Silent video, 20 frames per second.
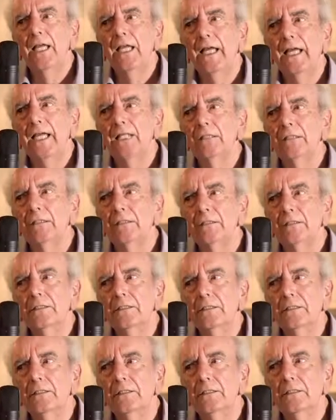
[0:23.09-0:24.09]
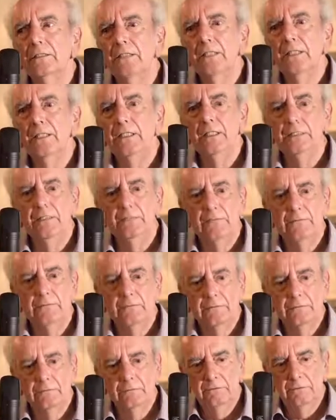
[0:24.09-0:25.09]
and he
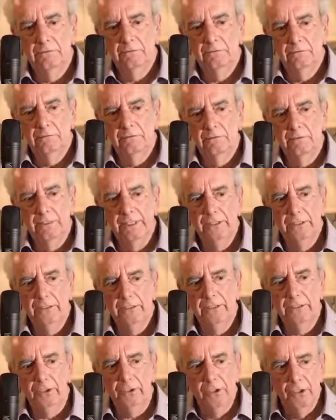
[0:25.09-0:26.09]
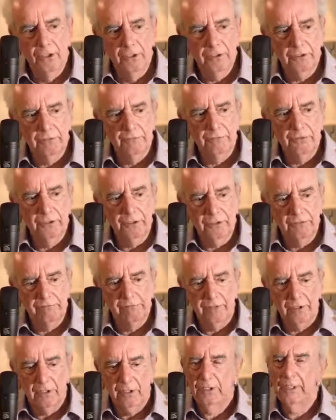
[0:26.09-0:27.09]
lists a lot of the
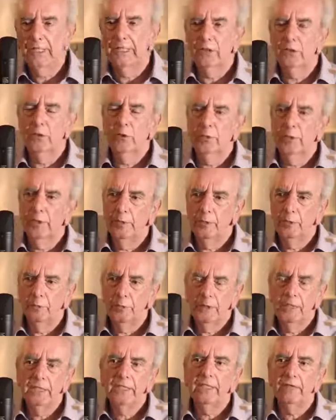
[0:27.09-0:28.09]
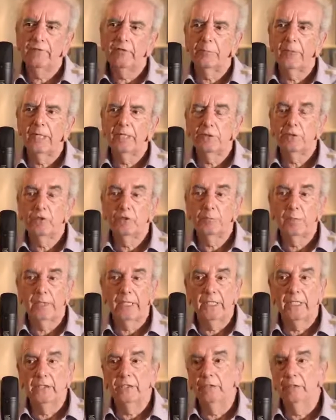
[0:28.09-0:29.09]
different things that people believe about
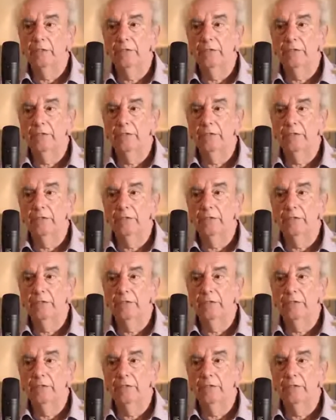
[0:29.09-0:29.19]
space,